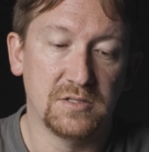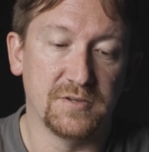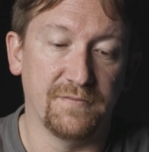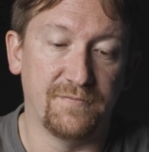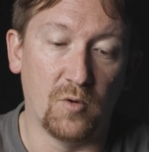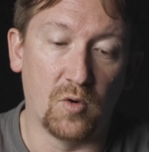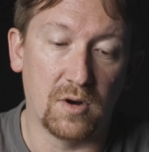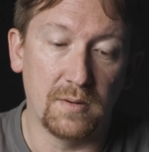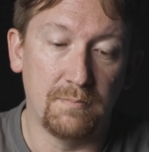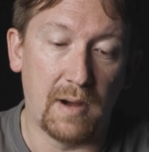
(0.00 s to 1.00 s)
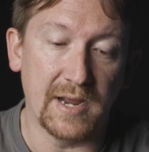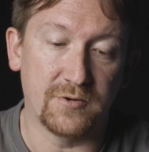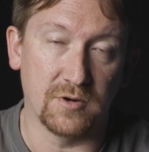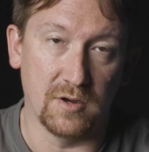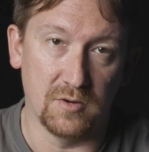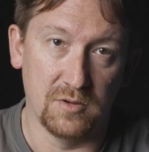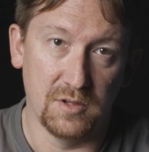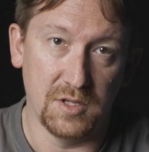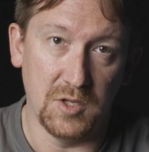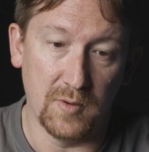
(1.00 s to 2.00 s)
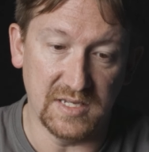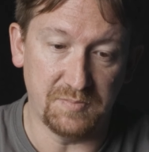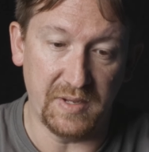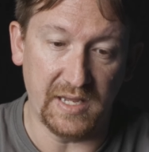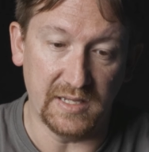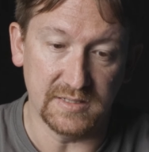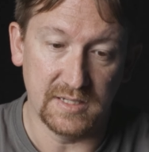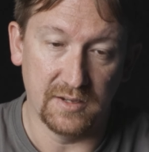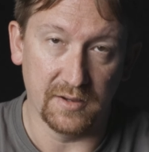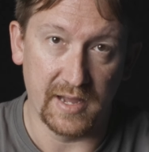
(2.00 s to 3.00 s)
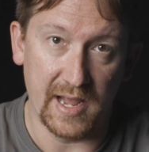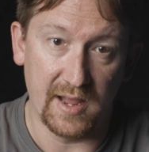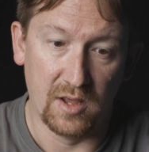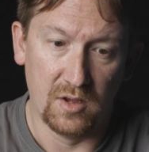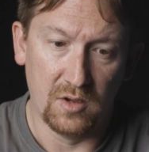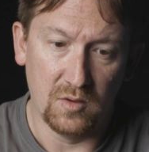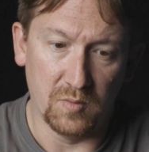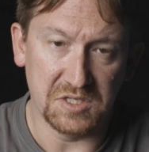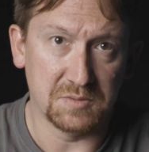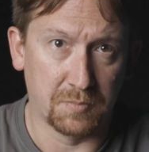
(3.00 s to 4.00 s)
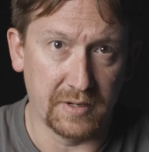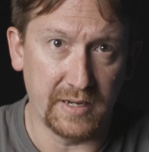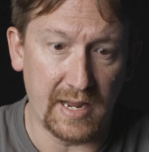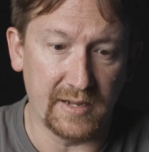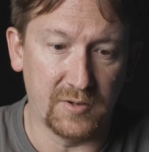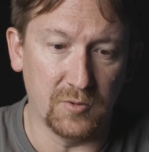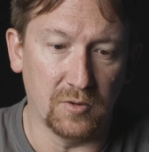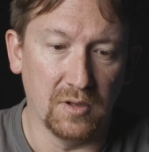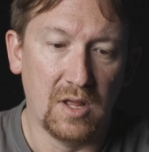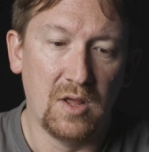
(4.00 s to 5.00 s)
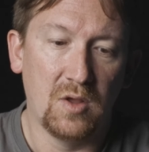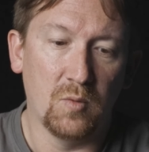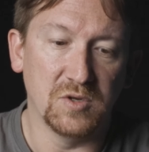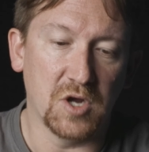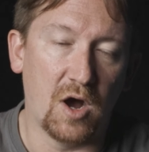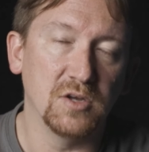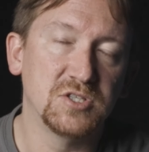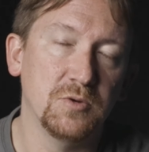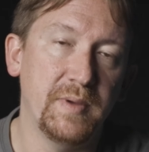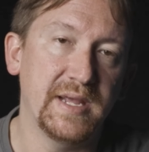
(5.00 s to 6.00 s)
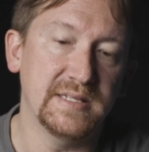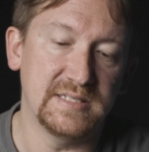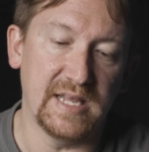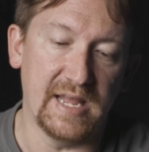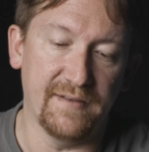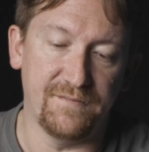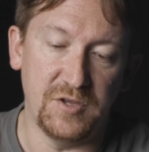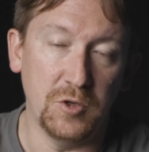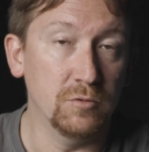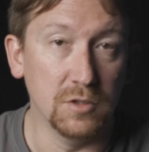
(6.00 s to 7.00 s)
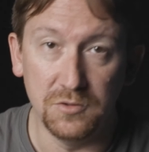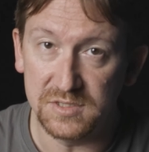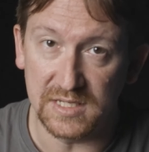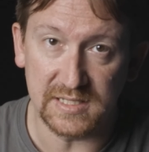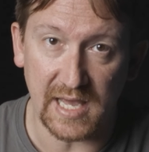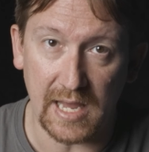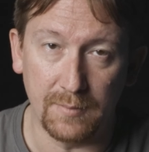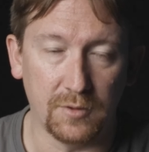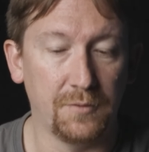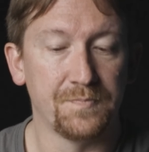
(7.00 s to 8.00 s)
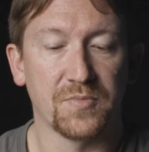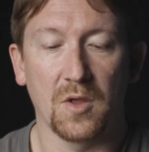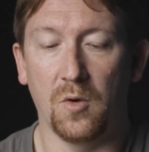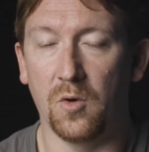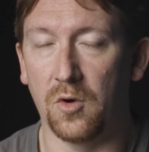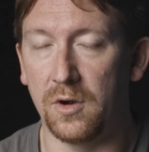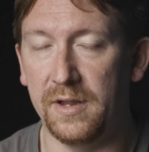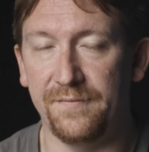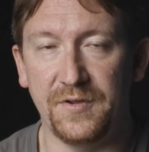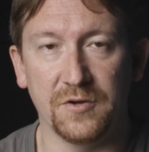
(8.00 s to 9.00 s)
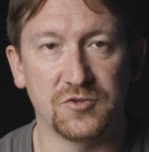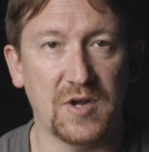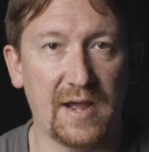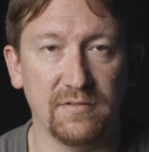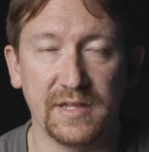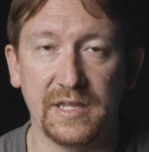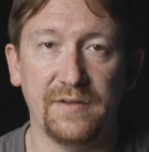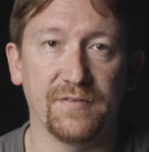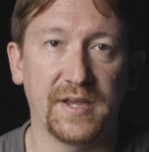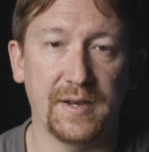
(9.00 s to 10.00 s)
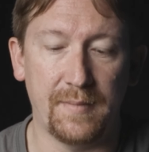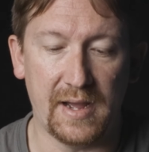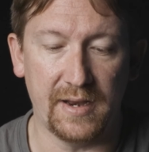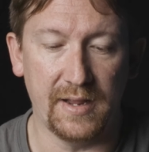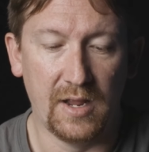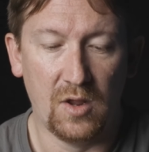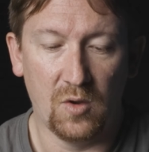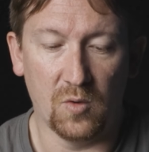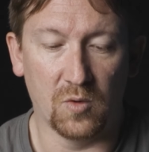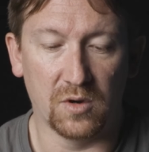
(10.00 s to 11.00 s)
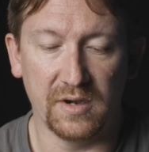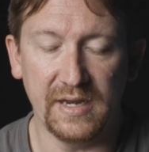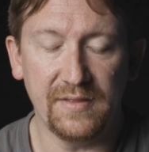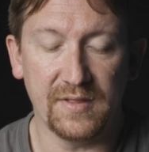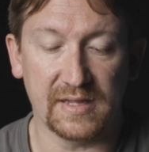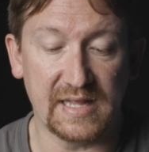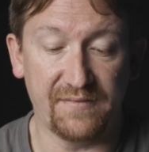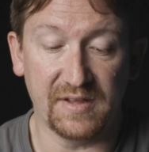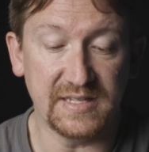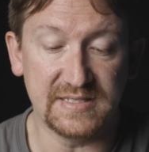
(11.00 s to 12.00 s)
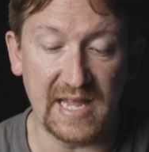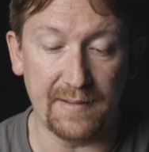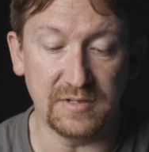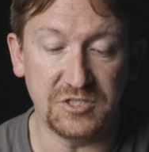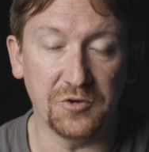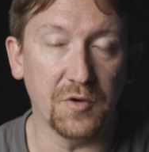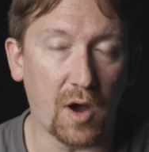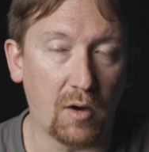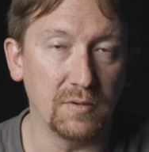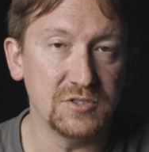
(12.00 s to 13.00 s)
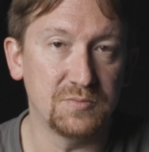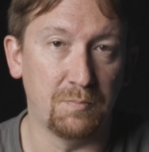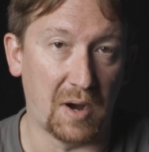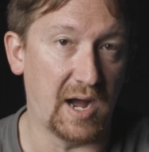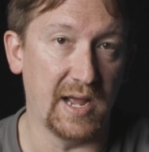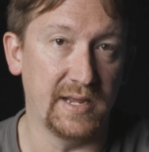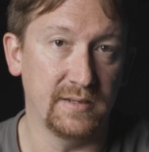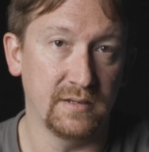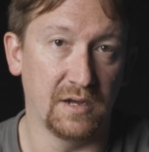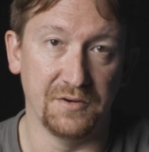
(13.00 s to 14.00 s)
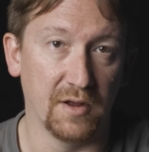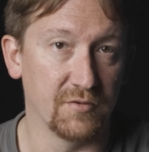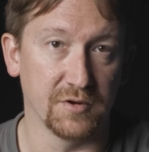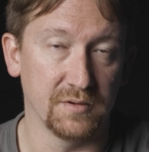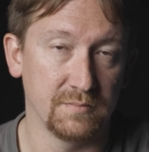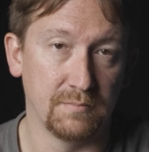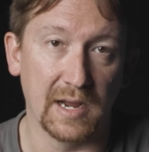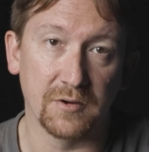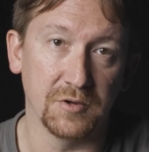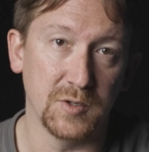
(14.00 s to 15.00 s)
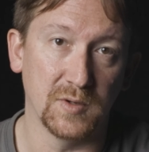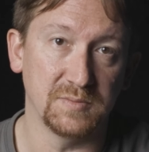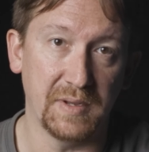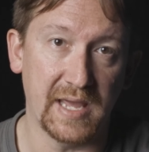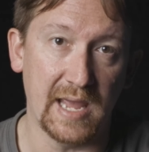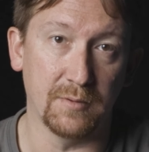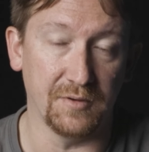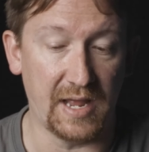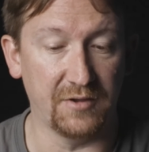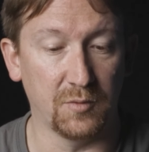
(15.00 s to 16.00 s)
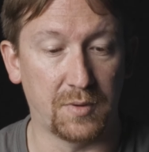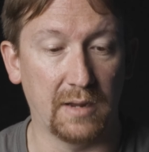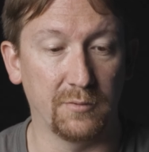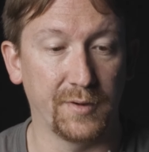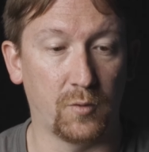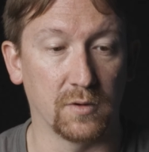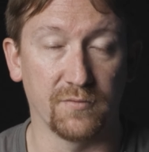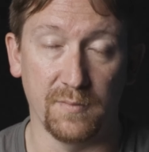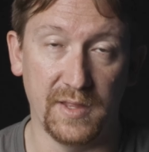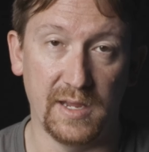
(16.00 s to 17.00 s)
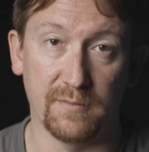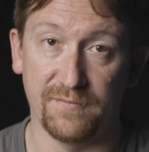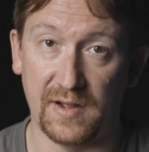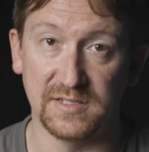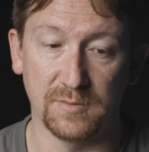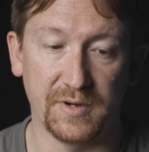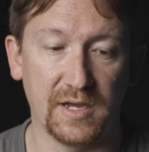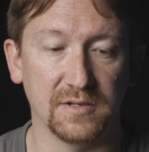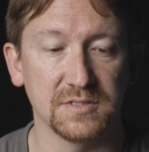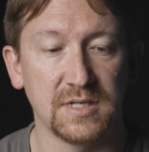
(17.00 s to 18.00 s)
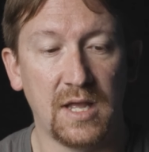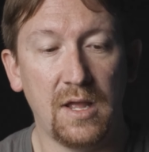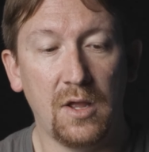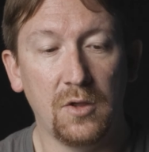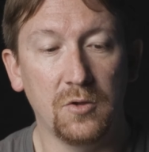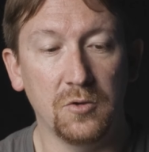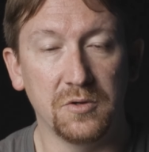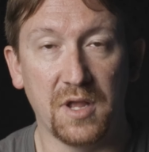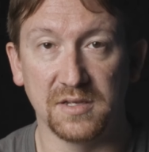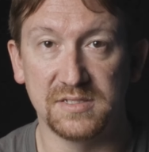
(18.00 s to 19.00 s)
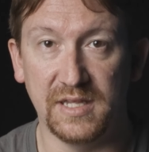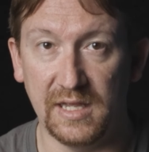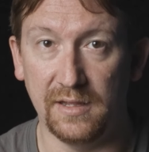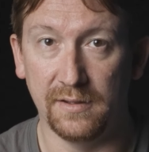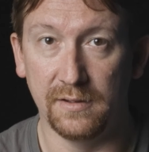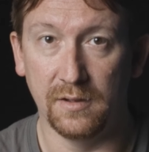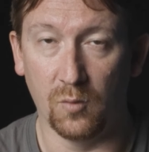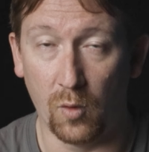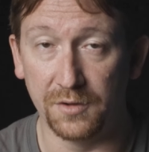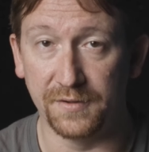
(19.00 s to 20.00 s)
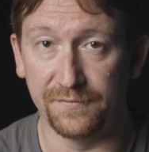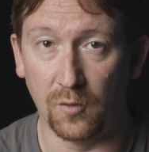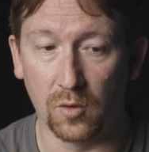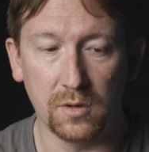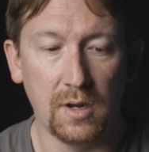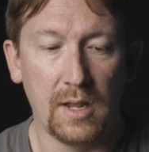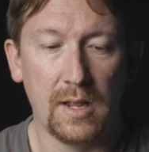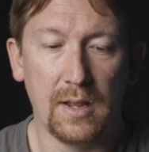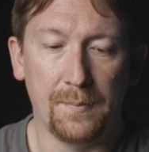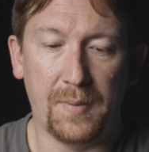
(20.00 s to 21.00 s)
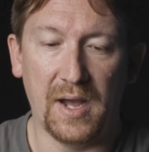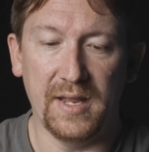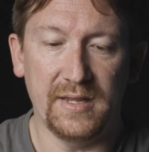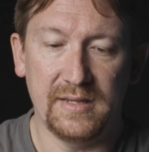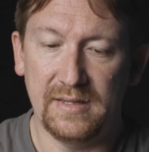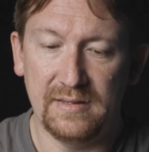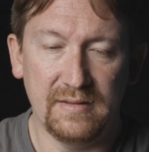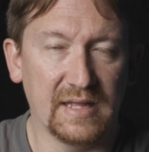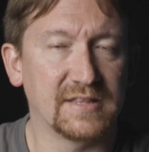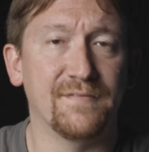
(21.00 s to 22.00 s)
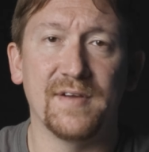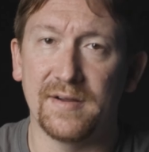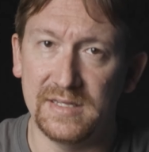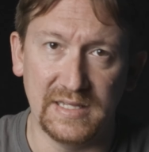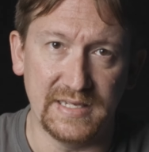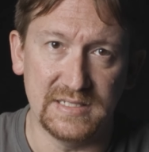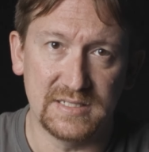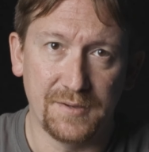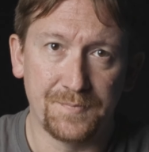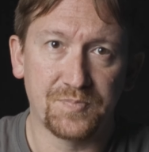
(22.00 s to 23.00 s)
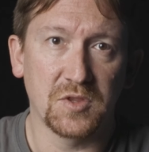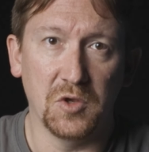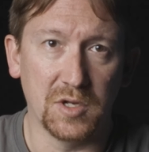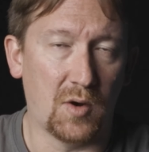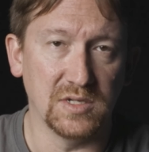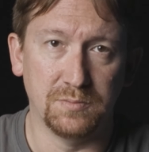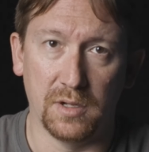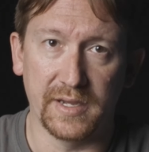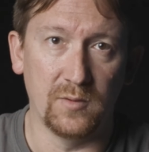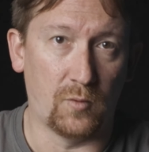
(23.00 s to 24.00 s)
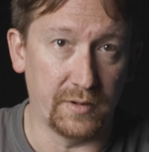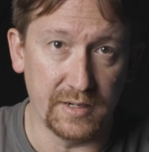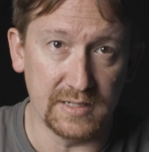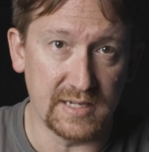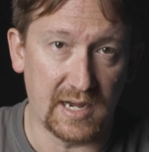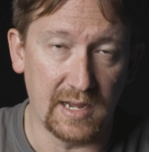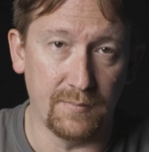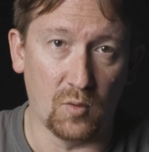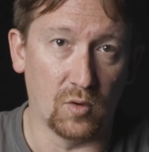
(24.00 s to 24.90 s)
to 4 micro USBs, okay? Which is pretty dang cool. Which also means if you lose this cable, or if you're traveling and you forget about it, or anything like that, if it gets damaged, you could always buy another micro USB cable. Now, you'll probably want to order from them or find someone else who does the 1 to 4, but at the very least, you can always plug in 1 at a time